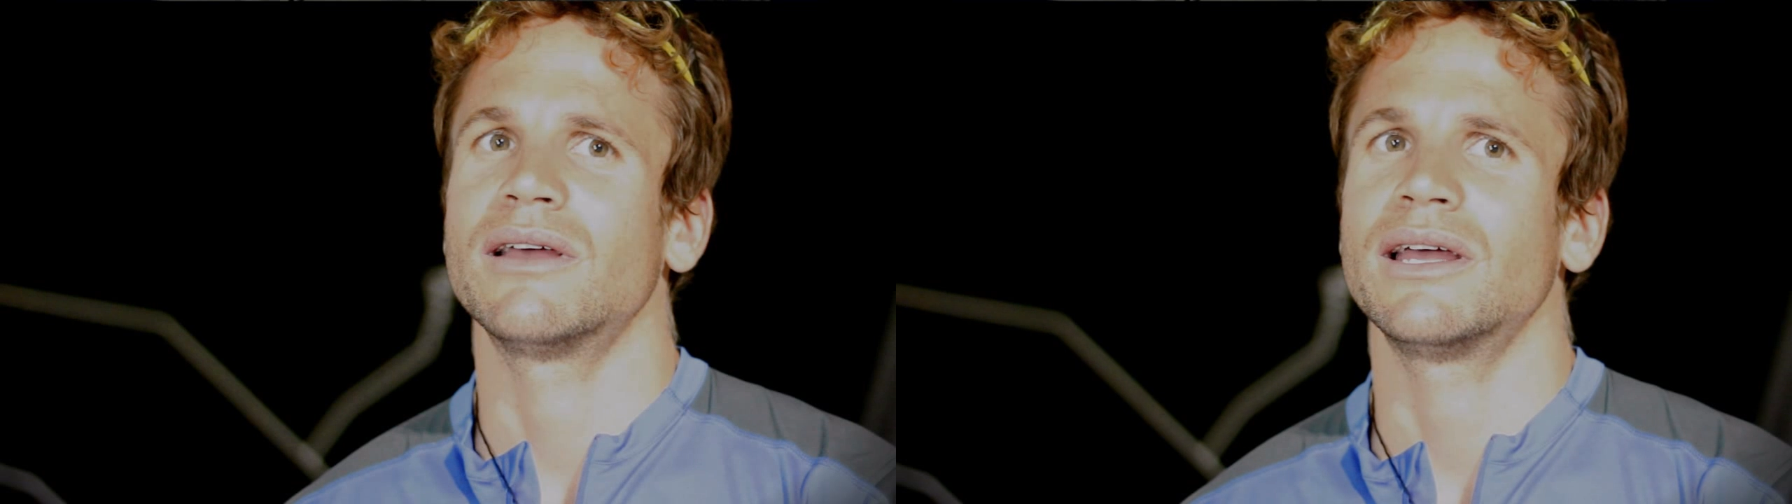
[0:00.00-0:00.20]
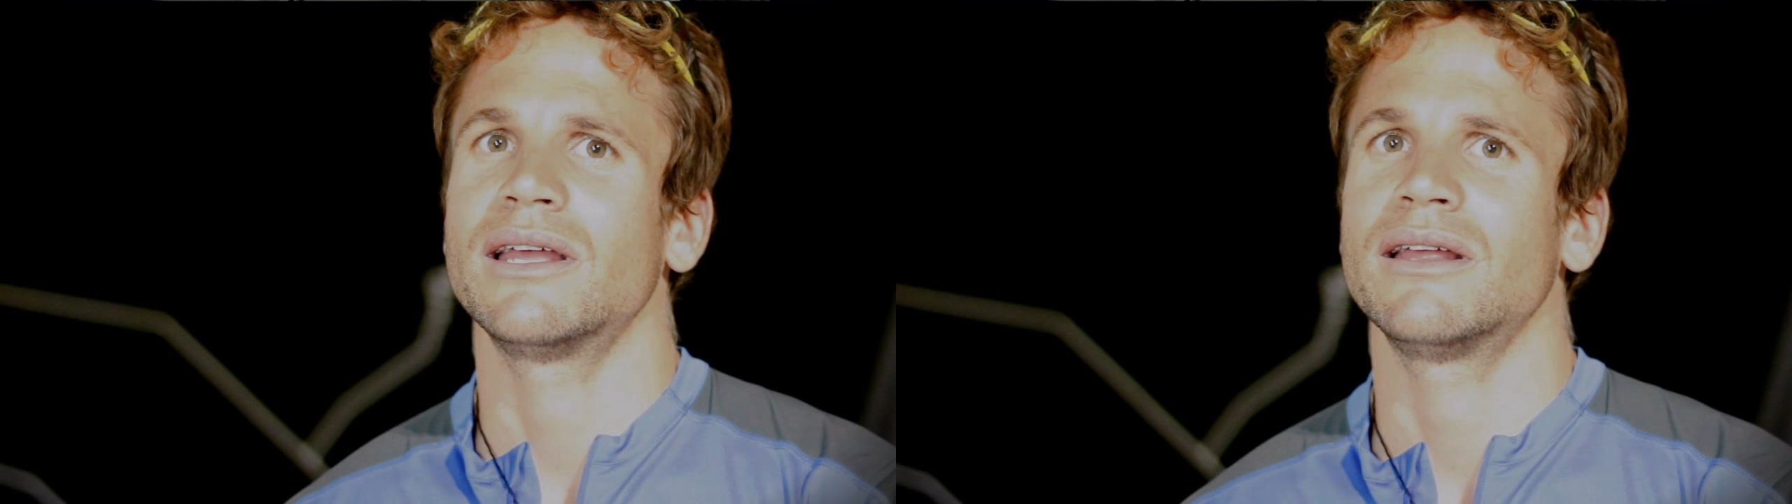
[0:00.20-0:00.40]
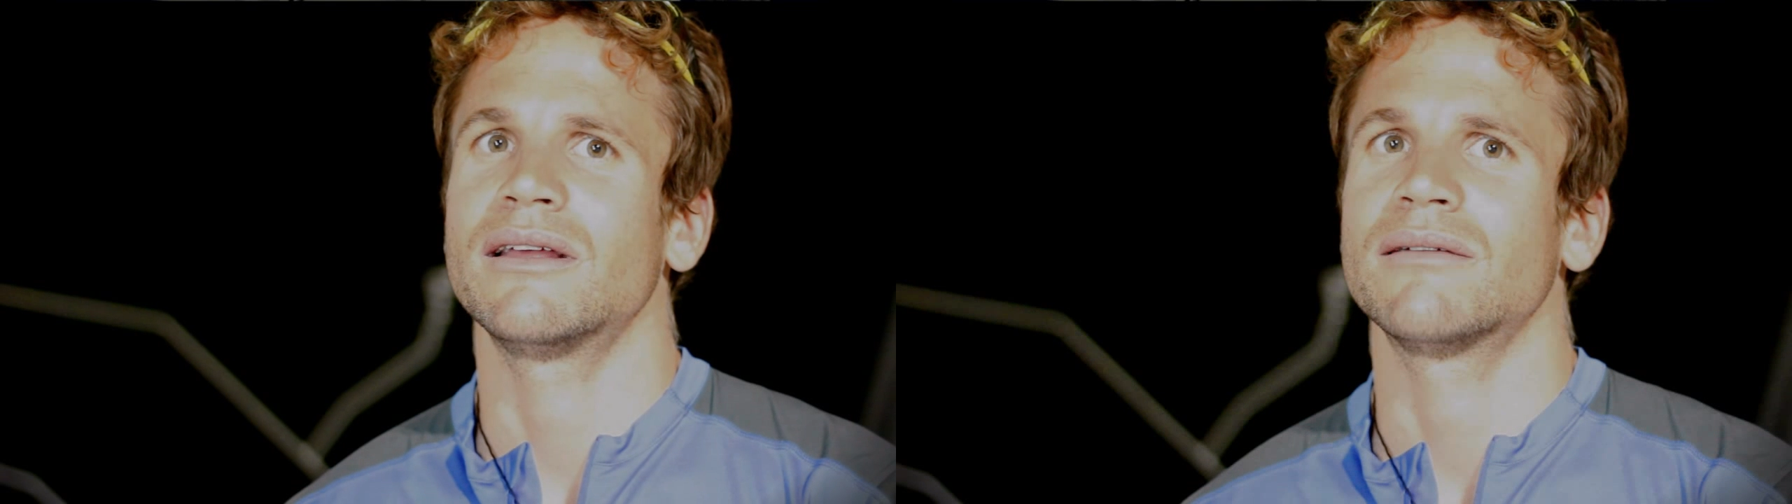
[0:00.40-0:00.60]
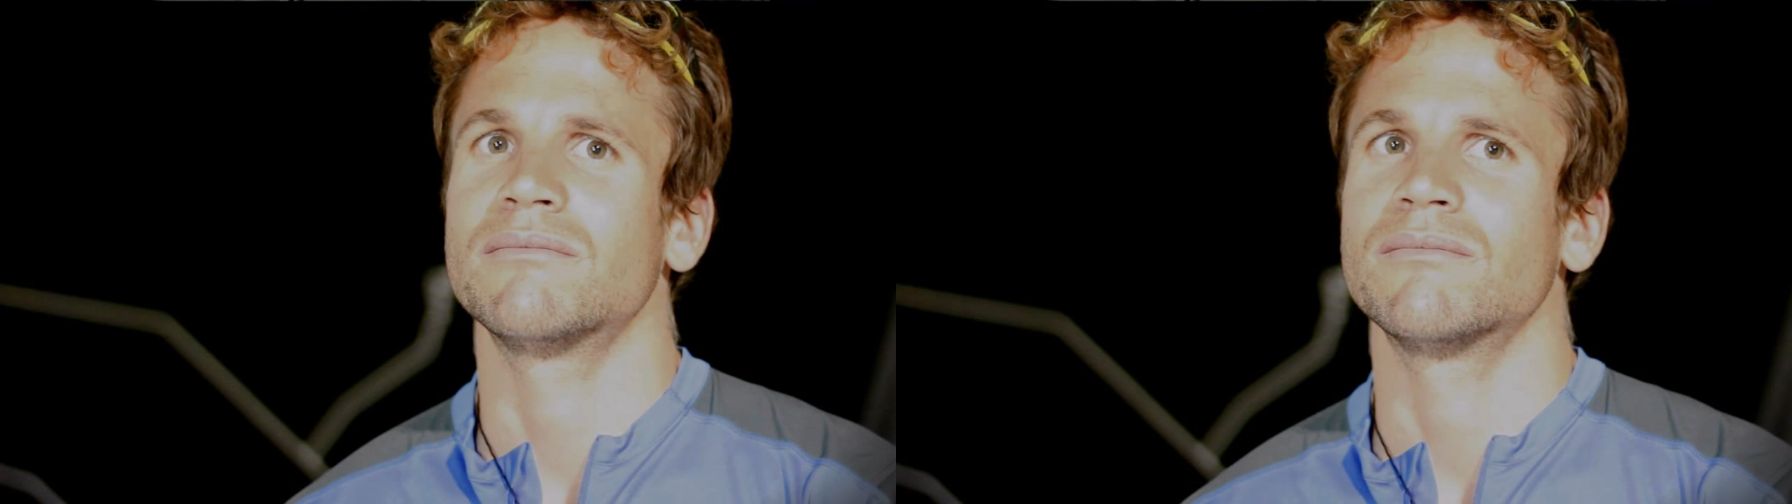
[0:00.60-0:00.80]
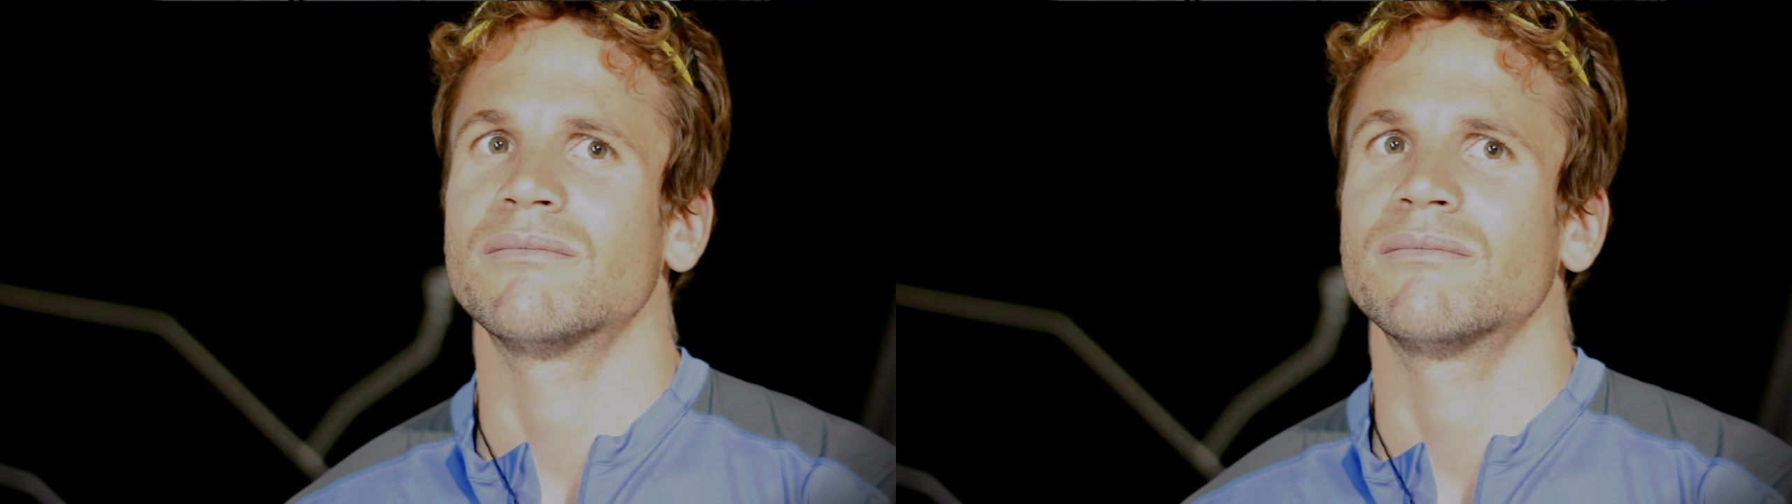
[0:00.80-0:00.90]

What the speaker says: I